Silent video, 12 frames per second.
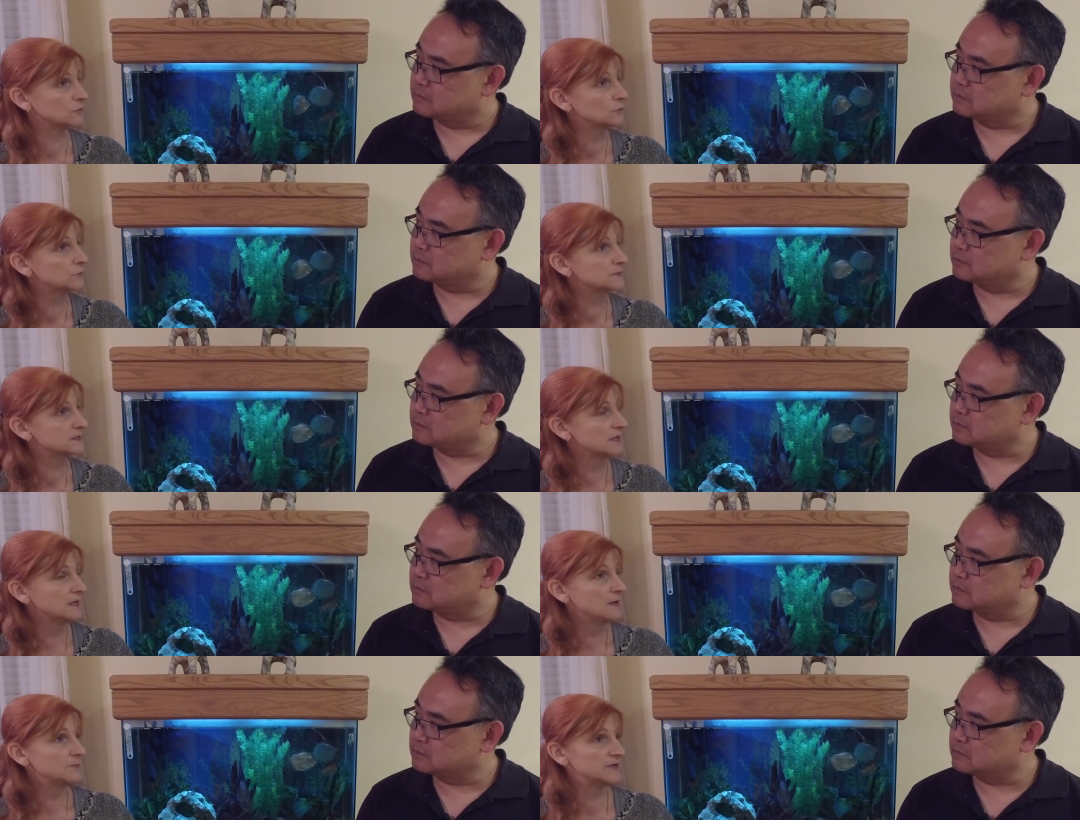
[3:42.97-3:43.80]

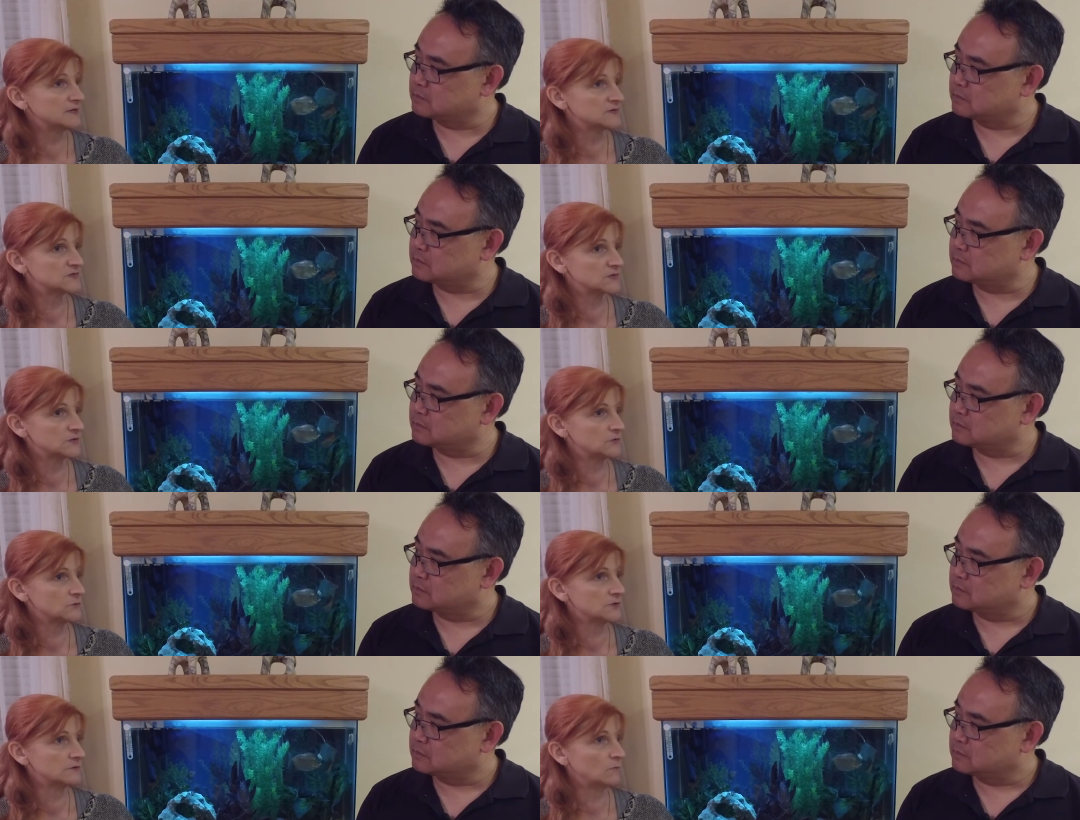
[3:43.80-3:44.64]
Speaker 1: groups because
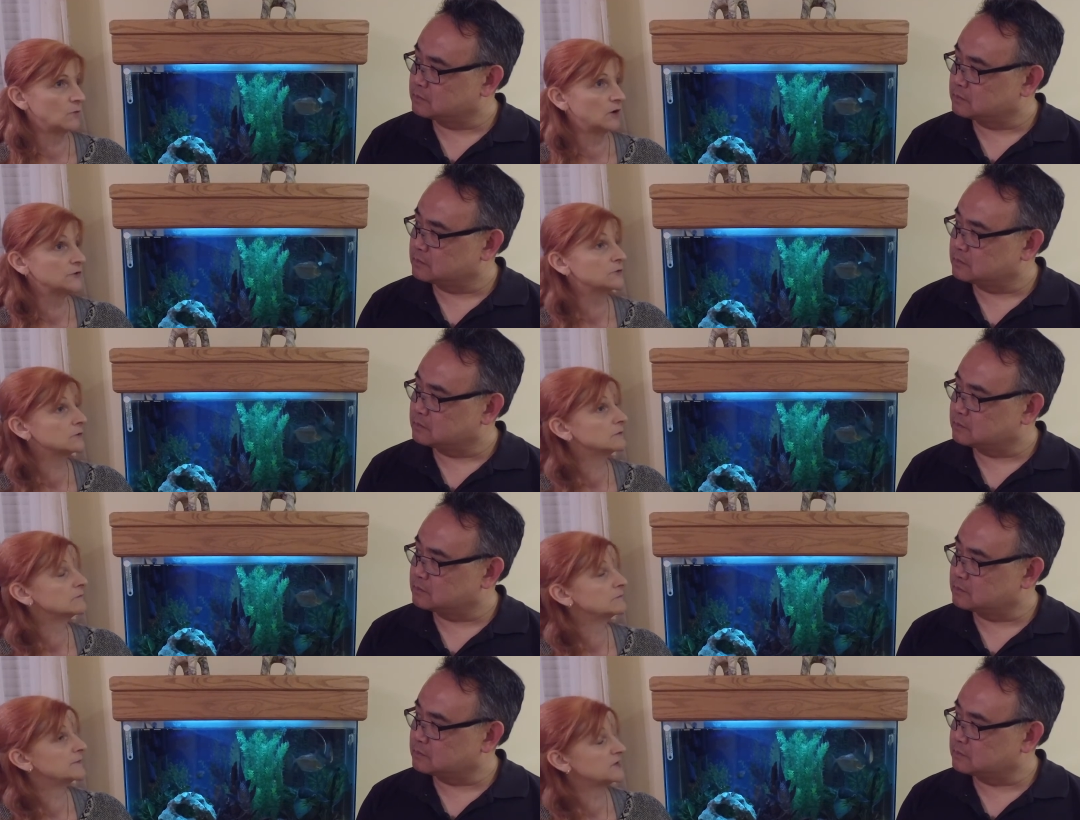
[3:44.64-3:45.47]
your while
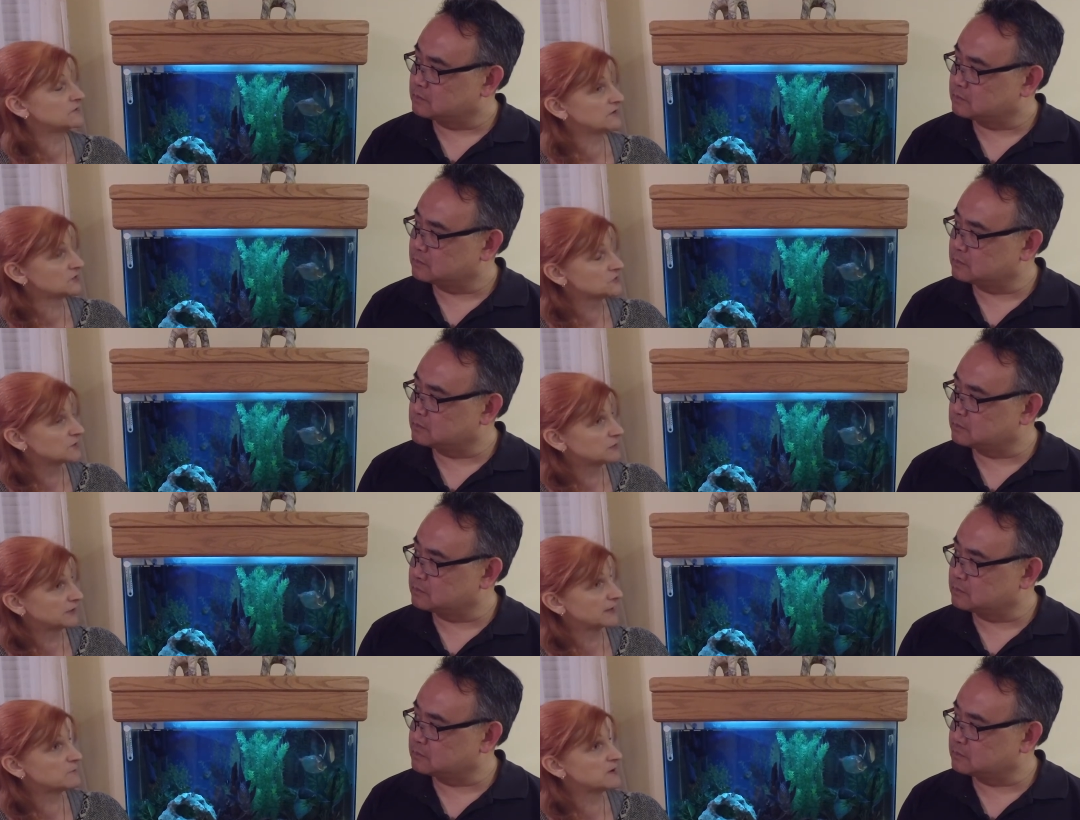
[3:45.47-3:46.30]
your manufacturing
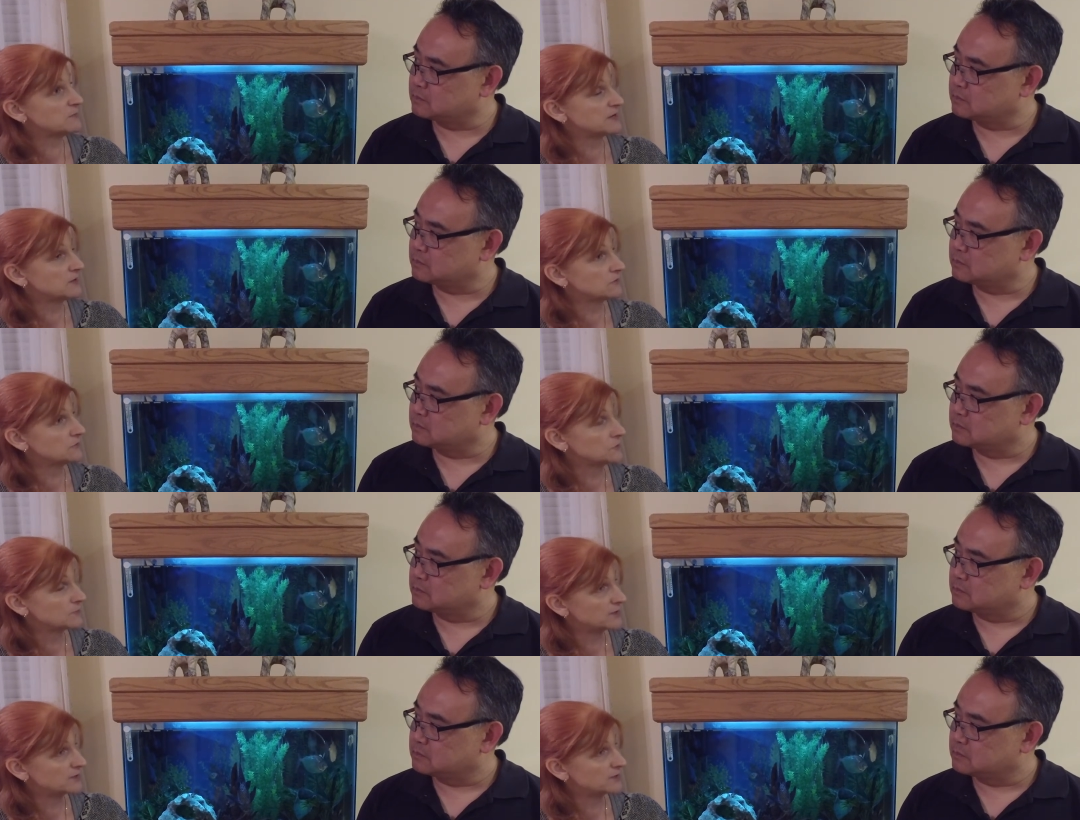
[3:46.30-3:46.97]
plant may be here, your